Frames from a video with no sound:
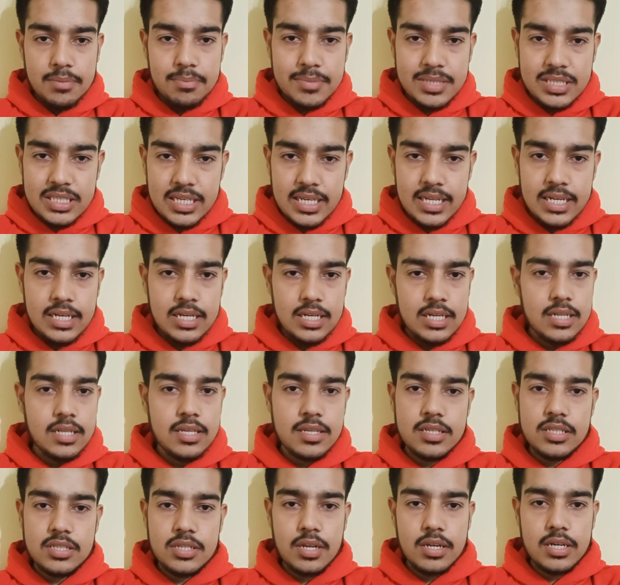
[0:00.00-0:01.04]
misane,
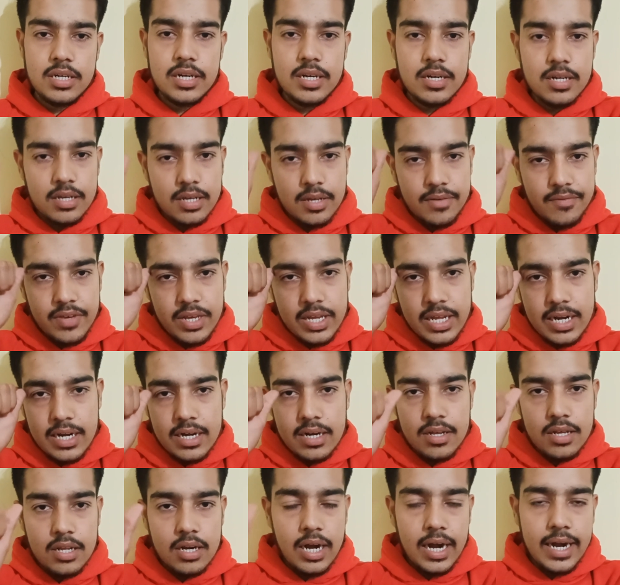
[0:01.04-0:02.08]
we can
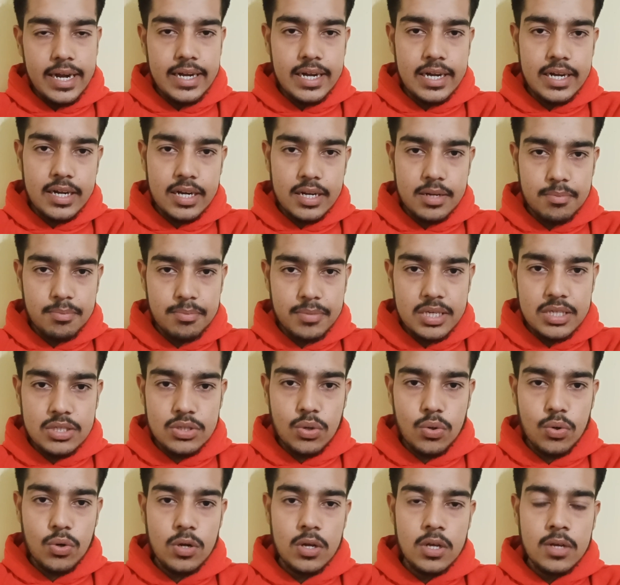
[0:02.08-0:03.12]
write it
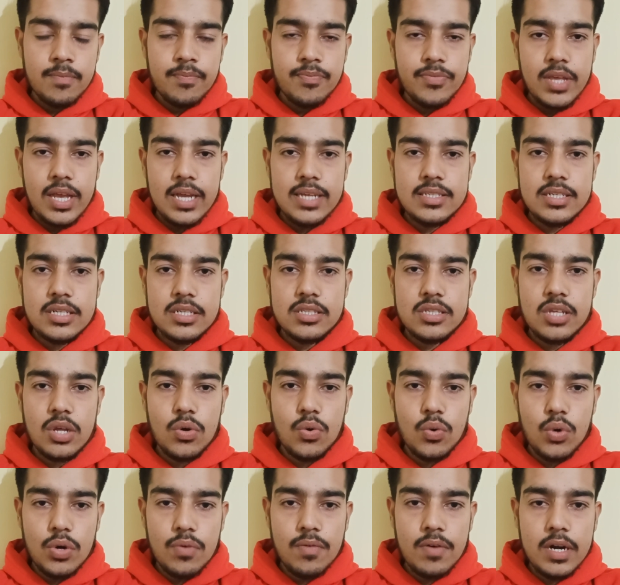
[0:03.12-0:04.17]
miso, as it is a
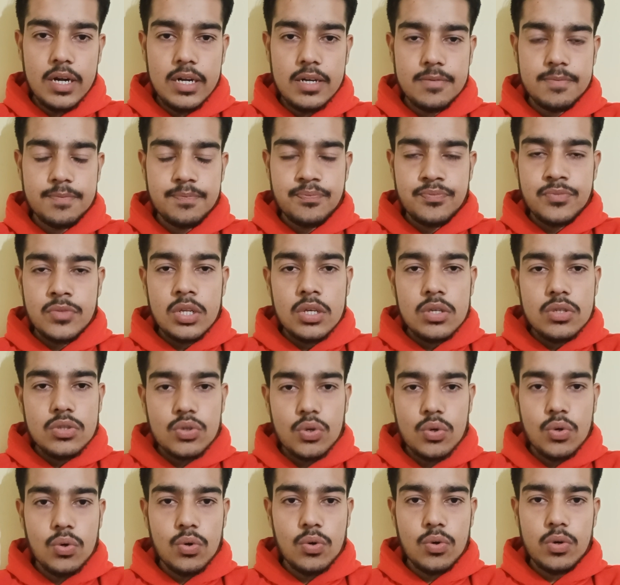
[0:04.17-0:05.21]
root word.
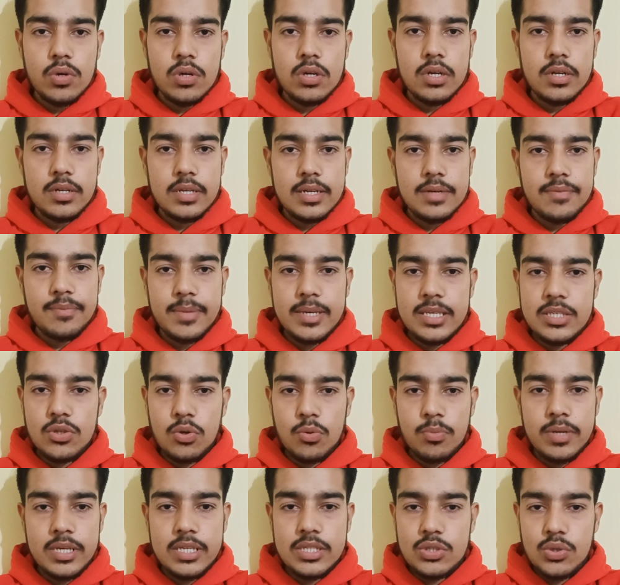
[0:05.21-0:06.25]
So miso
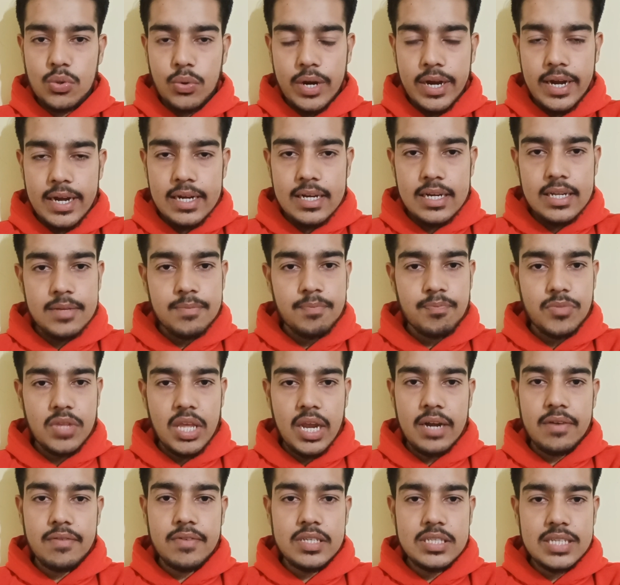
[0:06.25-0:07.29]
means to hate,
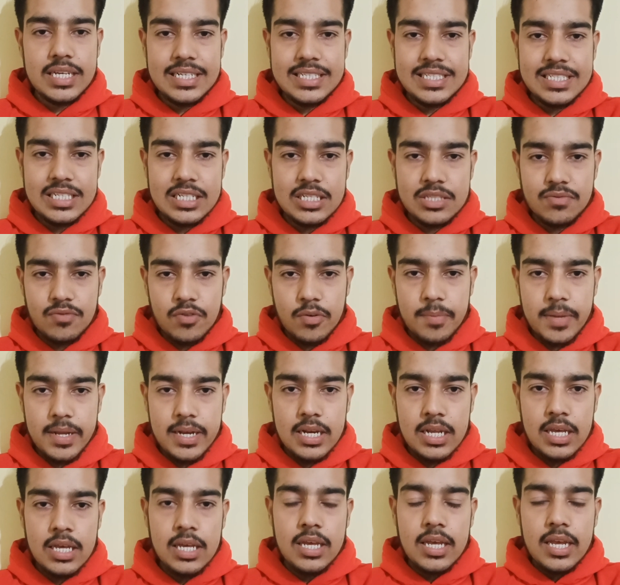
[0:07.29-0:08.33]
and we said genus
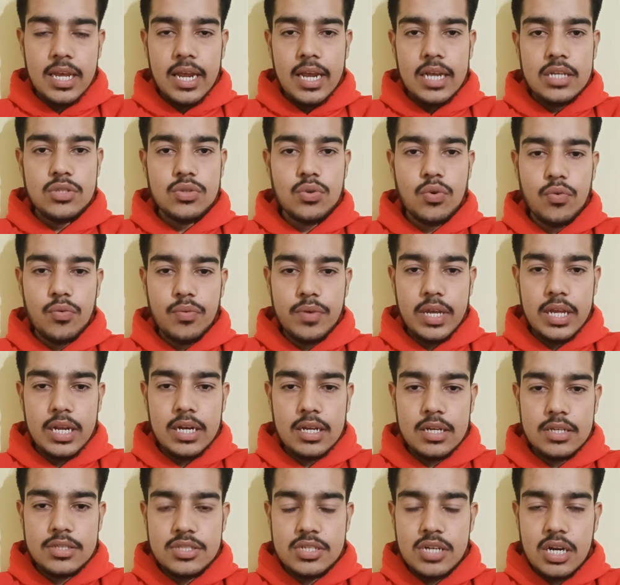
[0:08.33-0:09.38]
women, so we can
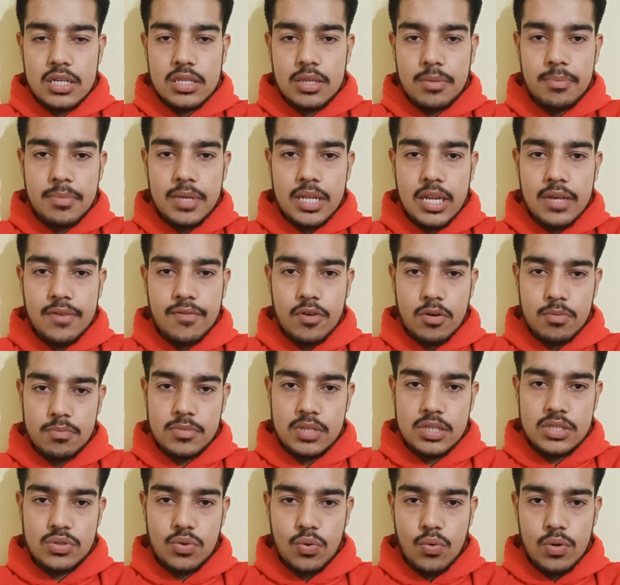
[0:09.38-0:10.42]
consider the meaning from
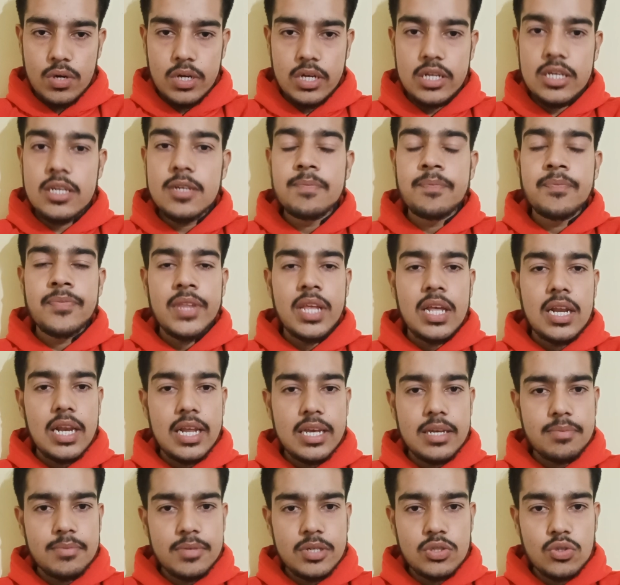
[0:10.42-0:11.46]
this only.
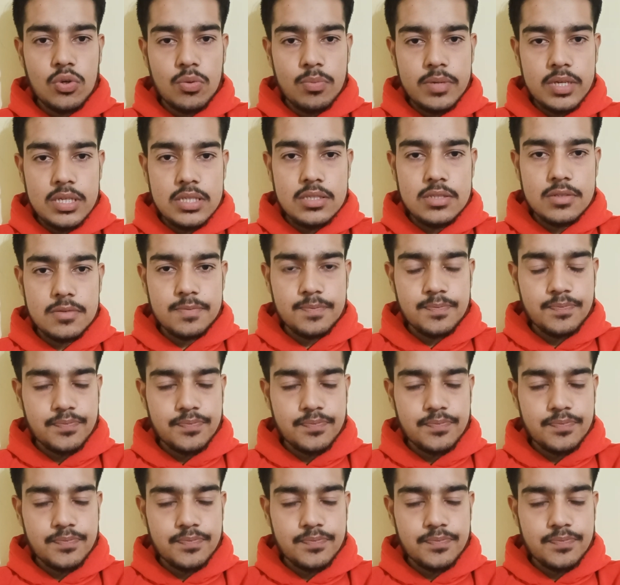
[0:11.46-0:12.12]
Like miso means